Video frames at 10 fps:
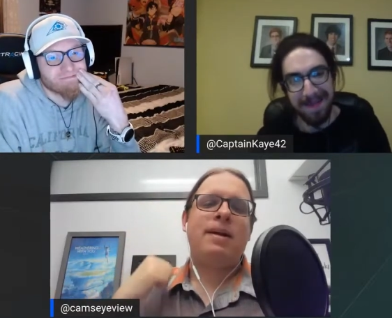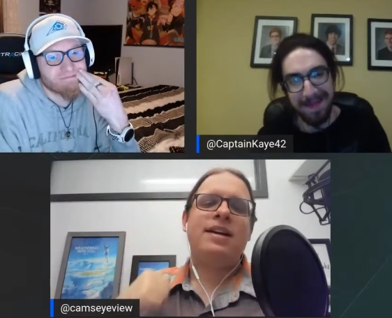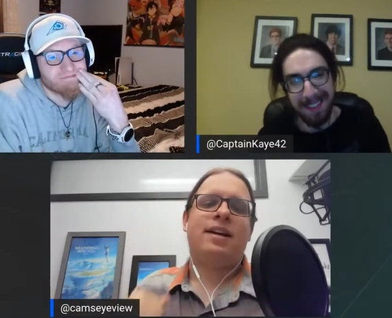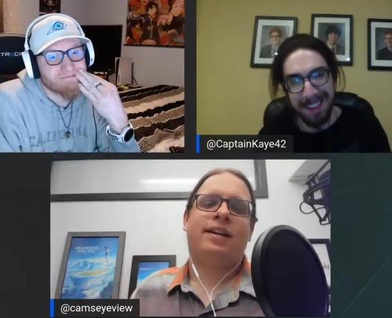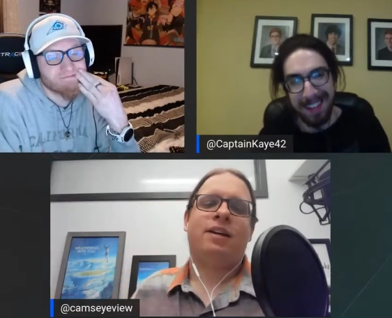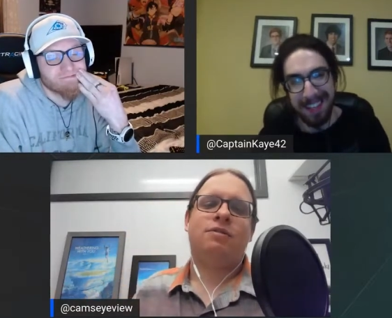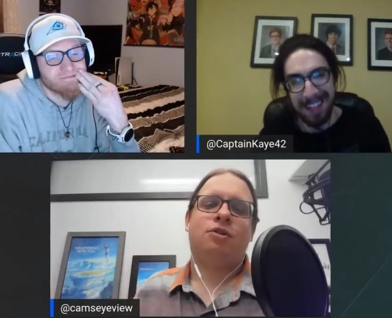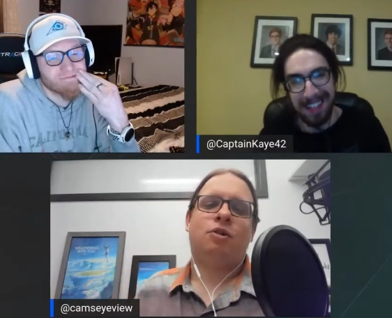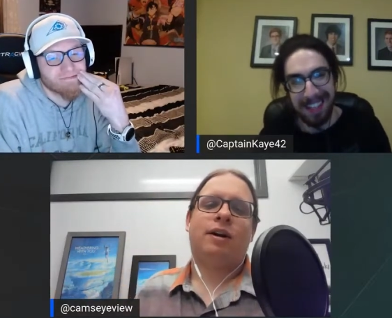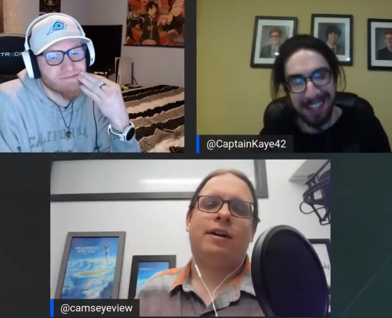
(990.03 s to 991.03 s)
Speaker 1: being the guilt
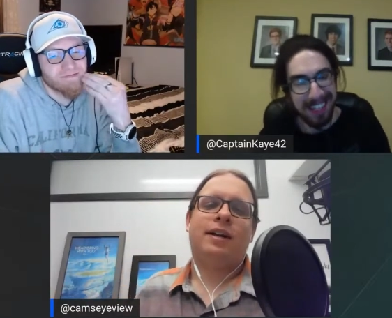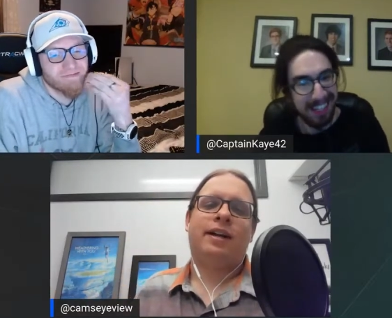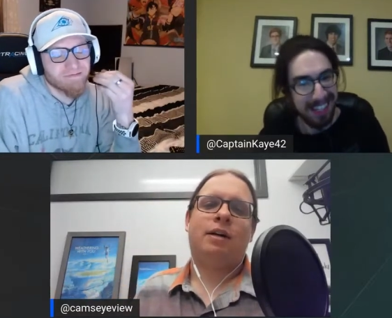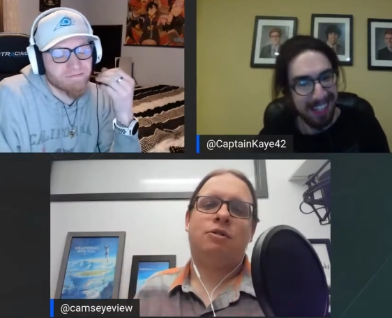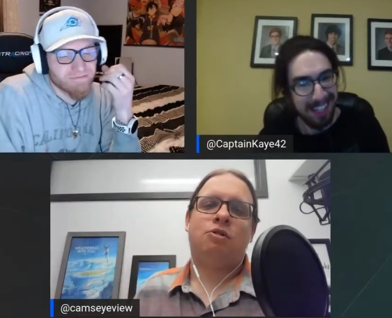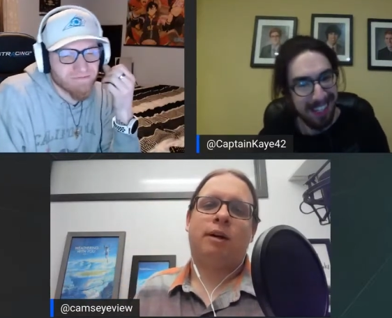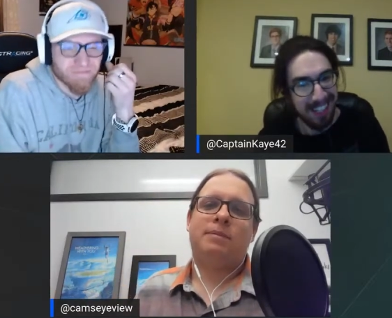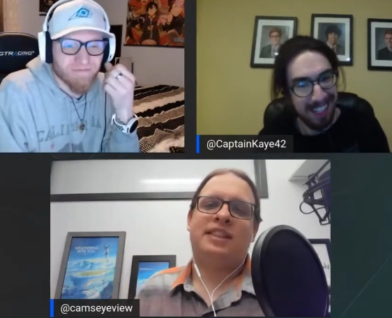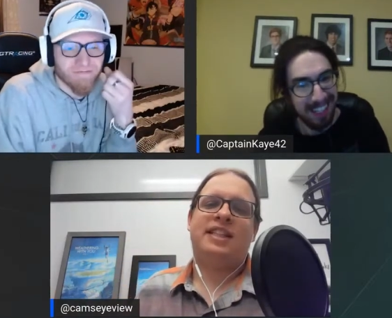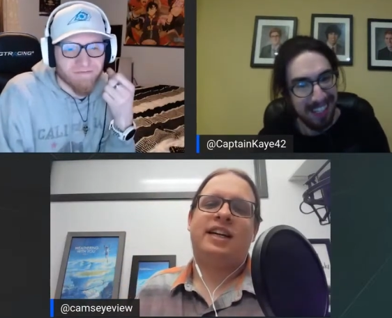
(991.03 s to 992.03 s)
trip, the guilt trip
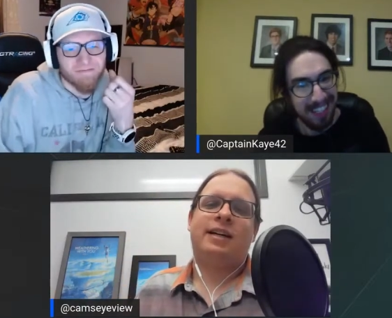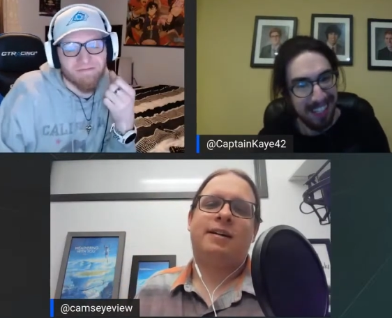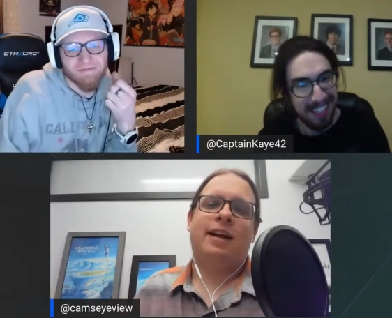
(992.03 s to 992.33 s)
stick,